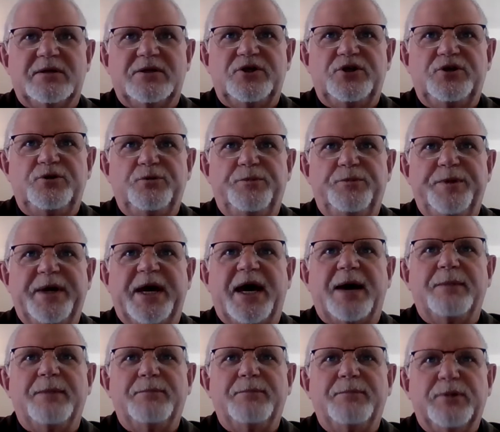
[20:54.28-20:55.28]
to be able
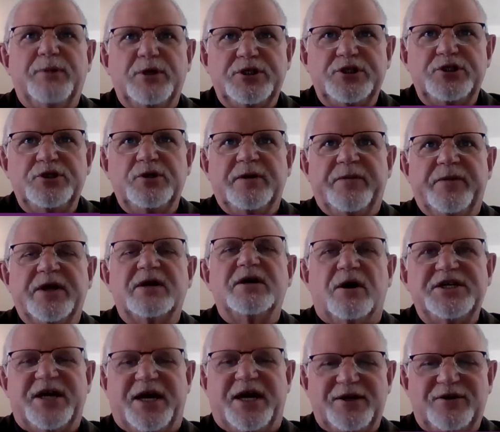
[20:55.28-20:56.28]
to
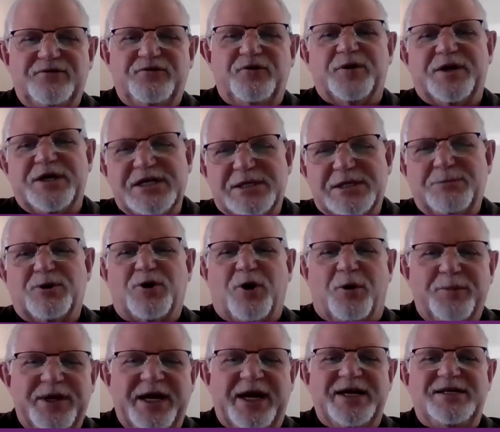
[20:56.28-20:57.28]
negotiate for reasonable
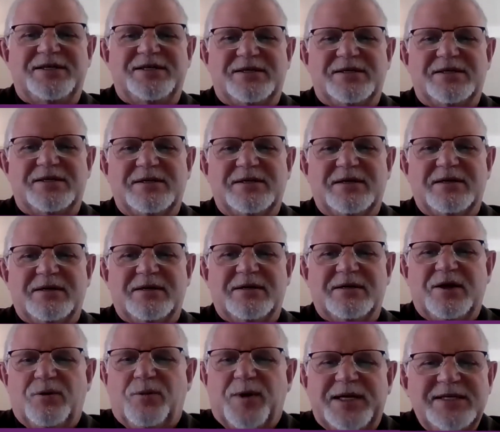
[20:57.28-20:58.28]
accommodations.
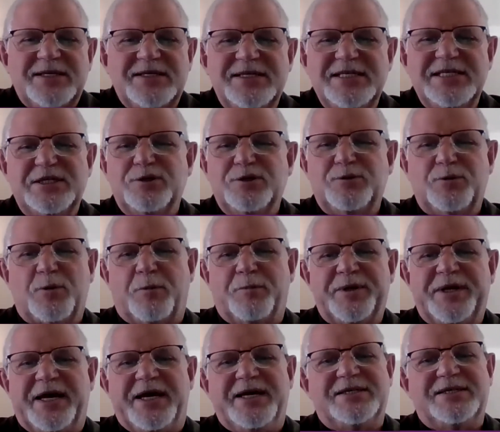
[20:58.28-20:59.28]
Now, what is reasonable
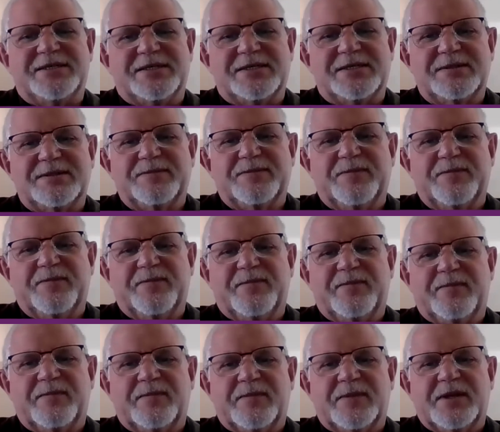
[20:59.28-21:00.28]
accommodations?
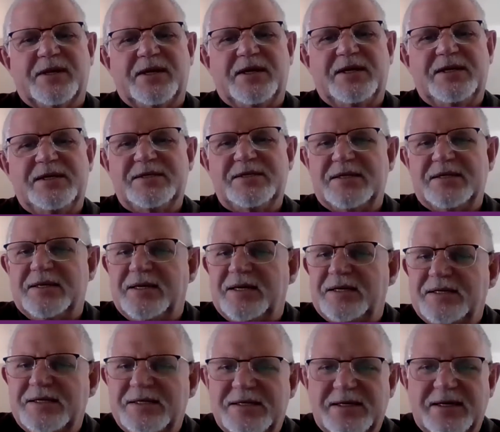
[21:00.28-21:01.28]
Is
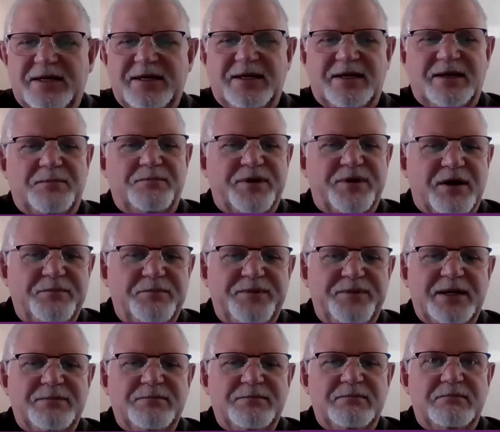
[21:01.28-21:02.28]
necessary and
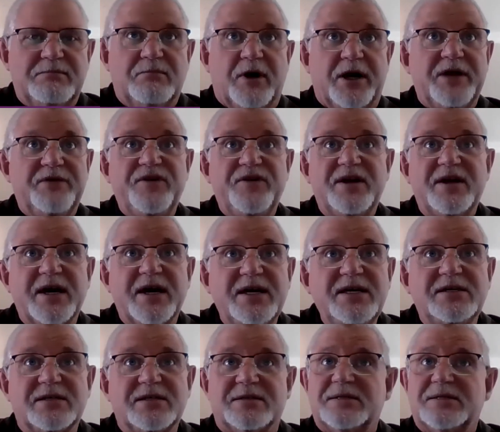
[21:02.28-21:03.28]
appropriate
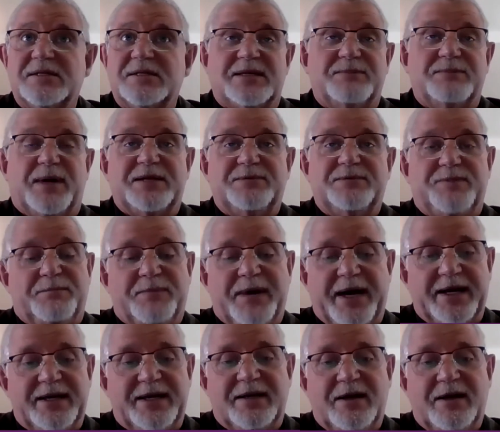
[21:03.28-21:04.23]
modifications that must be made